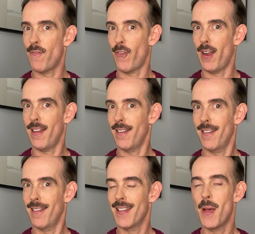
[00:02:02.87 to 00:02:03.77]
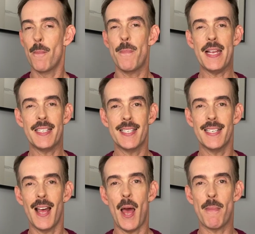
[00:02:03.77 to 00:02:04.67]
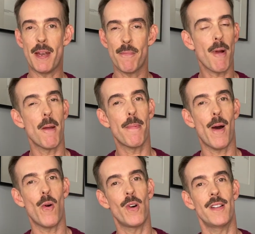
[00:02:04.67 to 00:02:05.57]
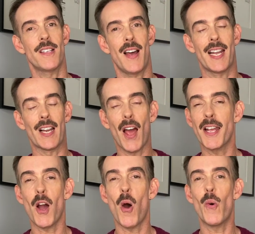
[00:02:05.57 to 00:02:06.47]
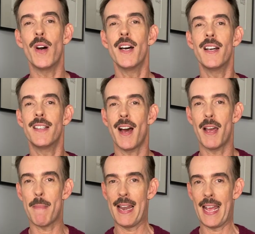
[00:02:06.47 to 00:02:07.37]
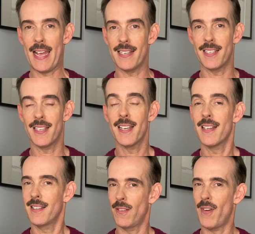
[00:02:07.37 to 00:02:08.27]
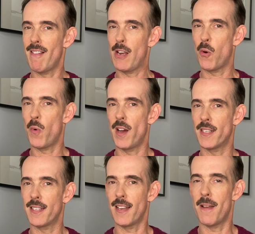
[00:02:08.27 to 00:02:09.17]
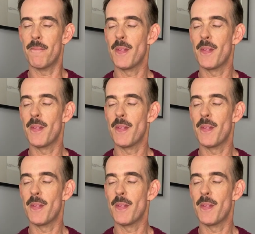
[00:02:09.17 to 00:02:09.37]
for it, bisaminopropyl diglycol diamalate. It's a very long word, isn't it?